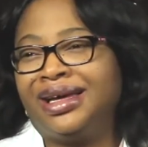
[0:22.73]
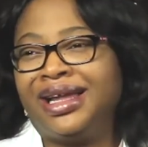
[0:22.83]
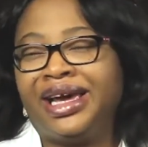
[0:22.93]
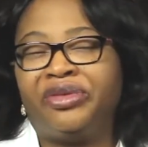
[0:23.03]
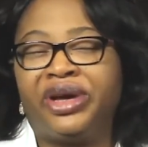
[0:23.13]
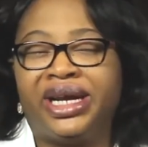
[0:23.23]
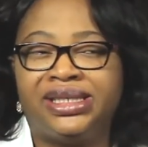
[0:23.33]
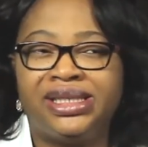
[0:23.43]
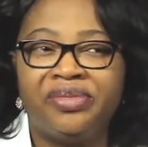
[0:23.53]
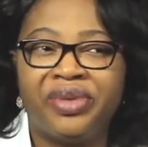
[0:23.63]
Like when I
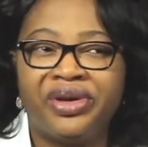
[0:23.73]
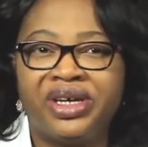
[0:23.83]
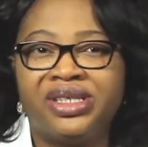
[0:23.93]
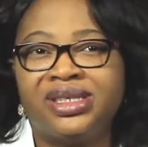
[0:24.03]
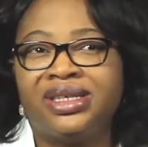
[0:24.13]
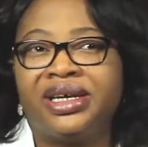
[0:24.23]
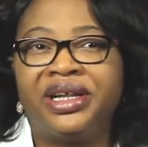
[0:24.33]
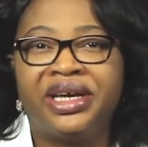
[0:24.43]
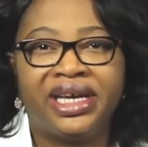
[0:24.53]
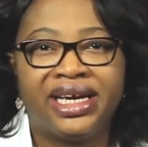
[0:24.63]
see parents in the
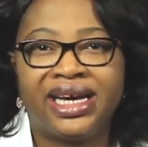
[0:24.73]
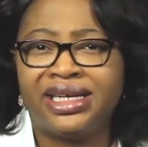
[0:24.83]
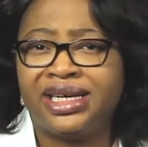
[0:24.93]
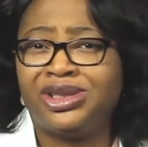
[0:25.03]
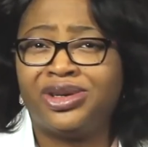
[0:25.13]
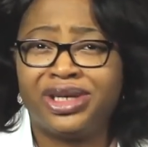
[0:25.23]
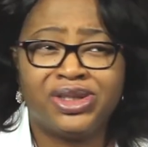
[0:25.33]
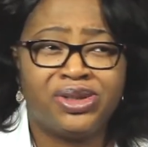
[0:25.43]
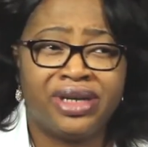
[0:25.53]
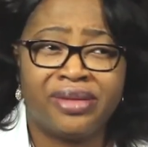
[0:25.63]
clinic and they're talking
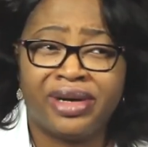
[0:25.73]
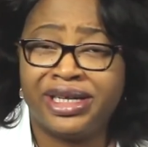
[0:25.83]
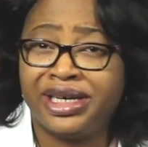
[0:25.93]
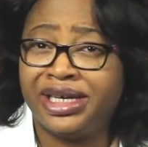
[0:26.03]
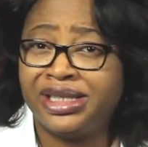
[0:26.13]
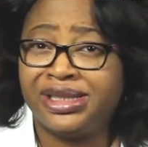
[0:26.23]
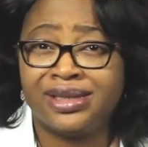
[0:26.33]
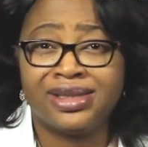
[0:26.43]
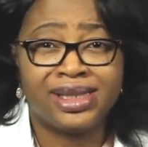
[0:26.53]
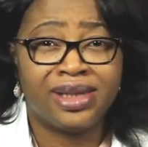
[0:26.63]
to me about their kids
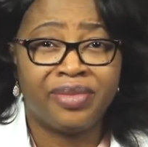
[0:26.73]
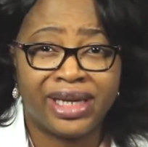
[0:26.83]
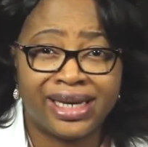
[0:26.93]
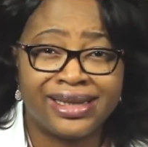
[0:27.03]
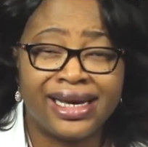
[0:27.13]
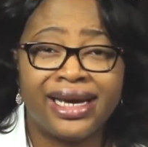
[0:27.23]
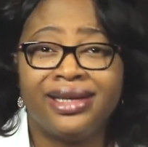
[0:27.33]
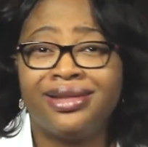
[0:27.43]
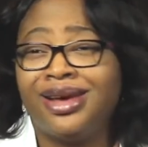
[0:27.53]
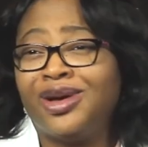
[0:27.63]
not sleeping at
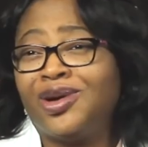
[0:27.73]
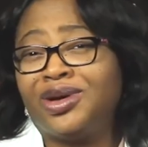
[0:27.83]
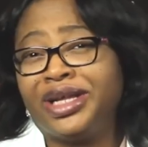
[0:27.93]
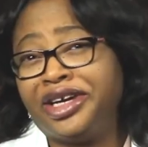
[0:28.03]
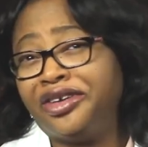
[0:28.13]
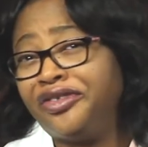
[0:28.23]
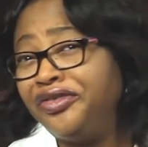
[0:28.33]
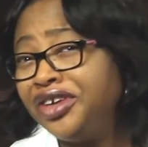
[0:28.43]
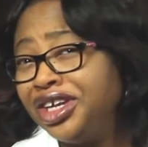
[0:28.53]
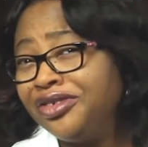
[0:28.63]
night or they're not
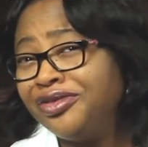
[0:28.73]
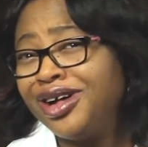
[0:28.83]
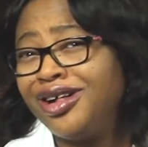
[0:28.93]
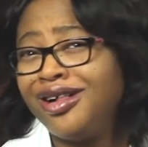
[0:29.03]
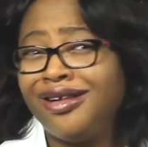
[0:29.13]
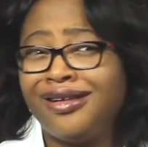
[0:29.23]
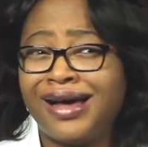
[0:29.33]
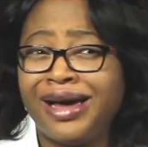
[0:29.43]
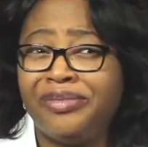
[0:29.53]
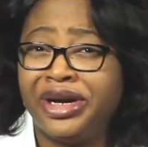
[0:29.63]
feeding well,
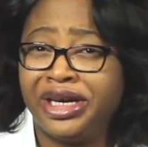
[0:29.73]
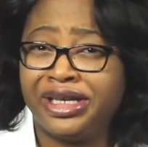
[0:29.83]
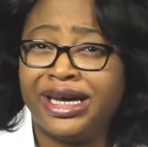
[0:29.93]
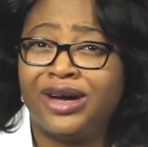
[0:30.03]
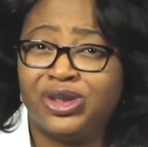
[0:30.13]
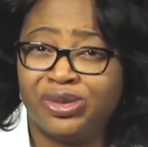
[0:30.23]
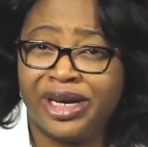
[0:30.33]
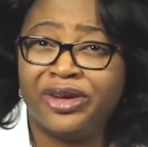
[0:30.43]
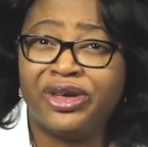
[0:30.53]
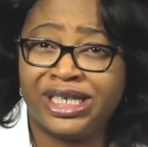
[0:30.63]
I bring it down to
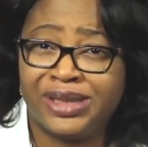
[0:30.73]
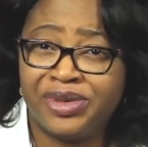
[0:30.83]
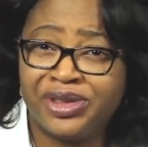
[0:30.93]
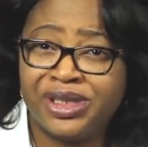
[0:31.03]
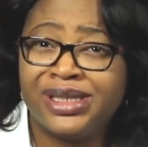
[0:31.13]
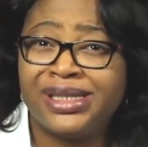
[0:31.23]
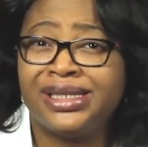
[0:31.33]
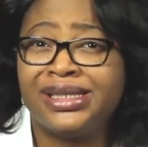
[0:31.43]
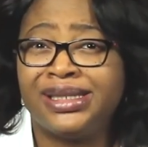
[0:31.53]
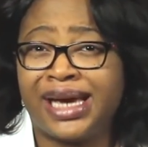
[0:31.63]
my own
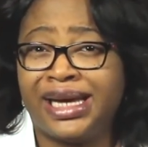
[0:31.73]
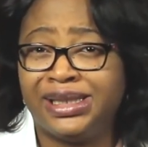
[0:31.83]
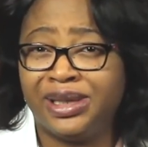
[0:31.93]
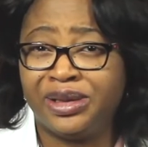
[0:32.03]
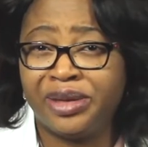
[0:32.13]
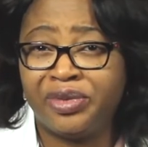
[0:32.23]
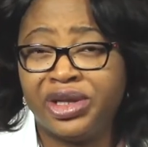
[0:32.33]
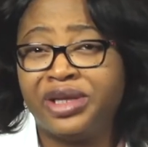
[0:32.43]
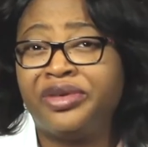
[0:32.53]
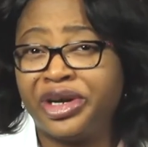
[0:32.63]
experiences. I tell them
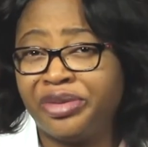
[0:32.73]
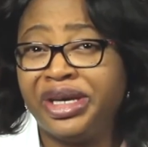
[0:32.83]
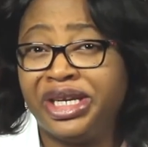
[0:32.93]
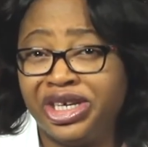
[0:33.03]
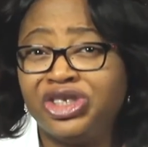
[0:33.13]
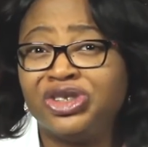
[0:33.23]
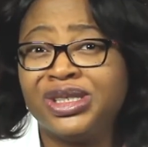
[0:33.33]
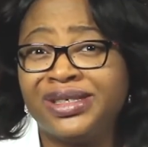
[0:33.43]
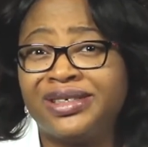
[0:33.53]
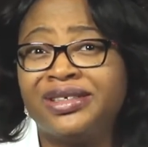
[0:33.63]
what the
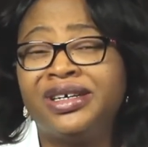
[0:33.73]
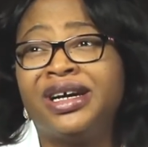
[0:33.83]
recommendations are.